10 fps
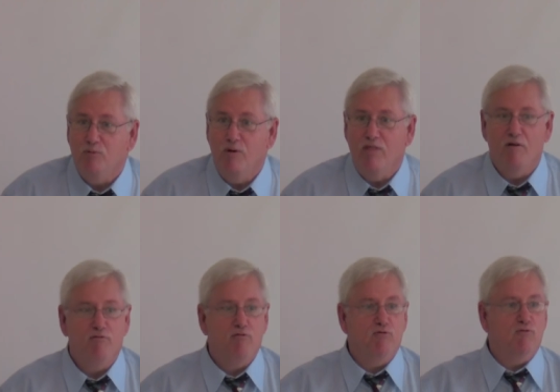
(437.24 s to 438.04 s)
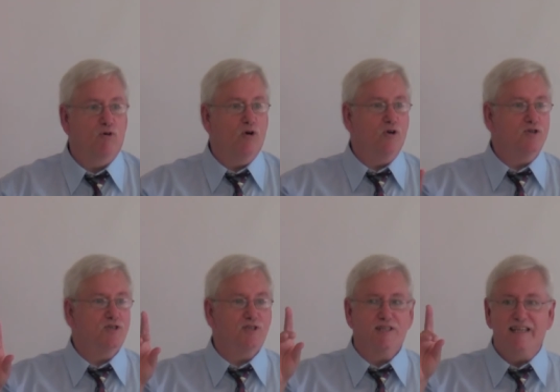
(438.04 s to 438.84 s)
when the
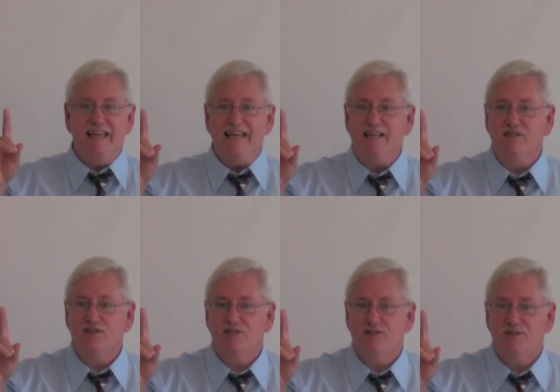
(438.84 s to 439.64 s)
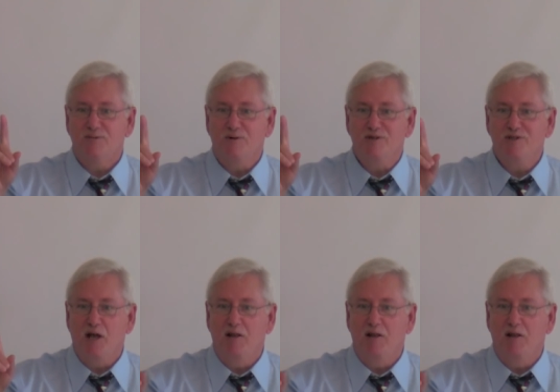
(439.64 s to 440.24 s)
first kiss was